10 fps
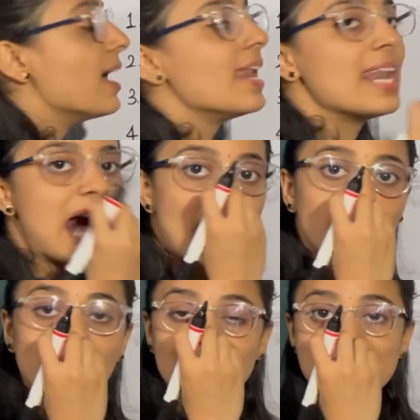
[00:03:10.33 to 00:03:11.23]

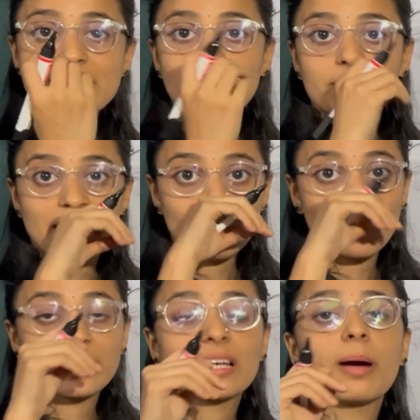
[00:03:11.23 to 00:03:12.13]
Liability is something
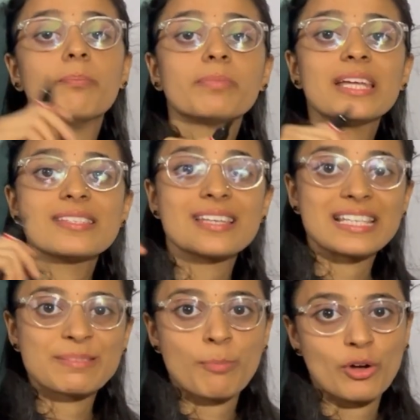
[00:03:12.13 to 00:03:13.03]
where the company is
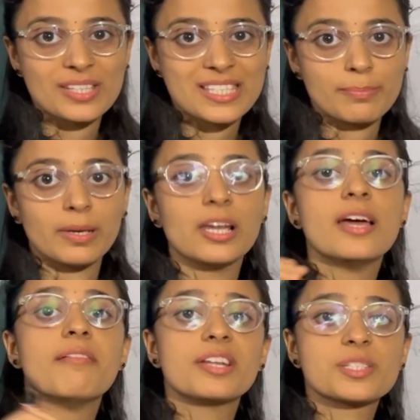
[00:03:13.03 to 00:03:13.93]
responsible
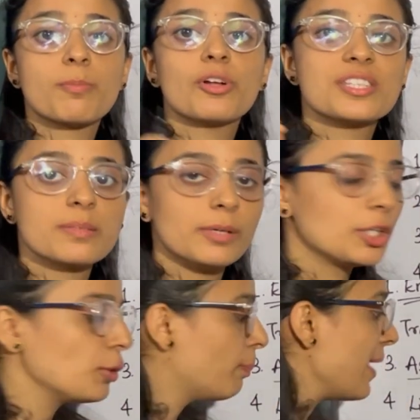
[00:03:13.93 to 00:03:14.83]

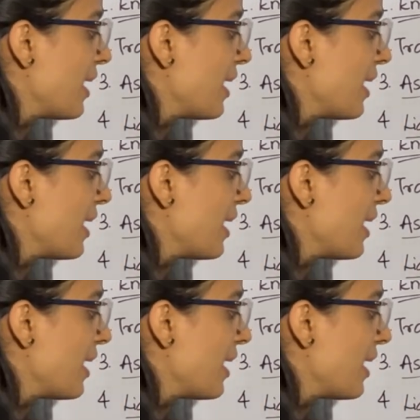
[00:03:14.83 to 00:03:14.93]
to pay